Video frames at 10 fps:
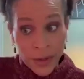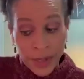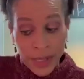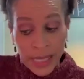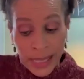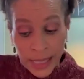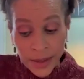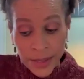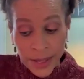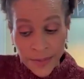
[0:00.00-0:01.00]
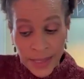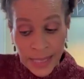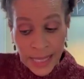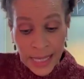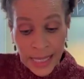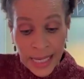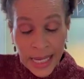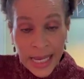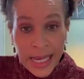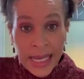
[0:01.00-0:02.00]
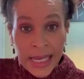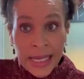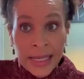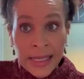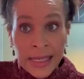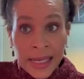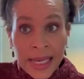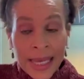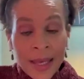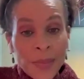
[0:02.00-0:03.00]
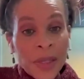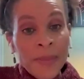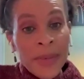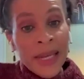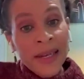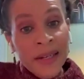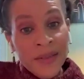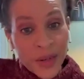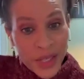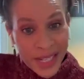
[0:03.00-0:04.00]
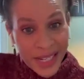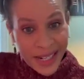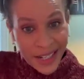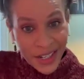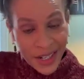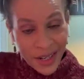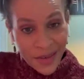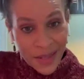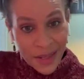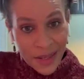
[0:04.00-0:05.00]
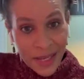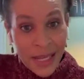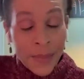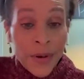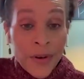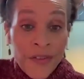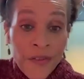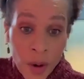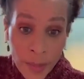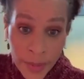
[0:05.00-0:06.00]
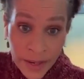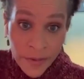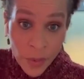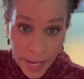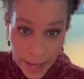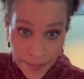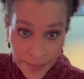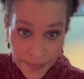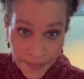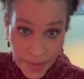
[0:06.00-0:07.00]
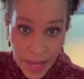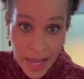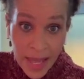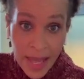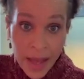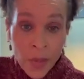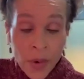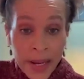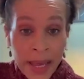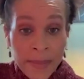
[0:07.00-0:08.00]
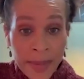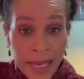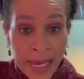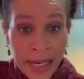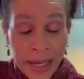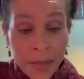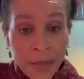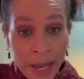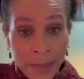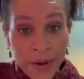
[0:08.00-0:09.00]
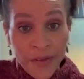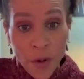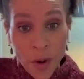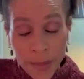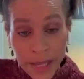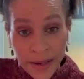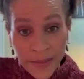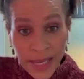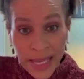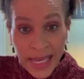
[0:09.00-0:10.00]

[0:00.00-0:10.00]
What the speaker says: diversity leaders have seen is implementing diversity initiatives in a performative way. And what I mean by performative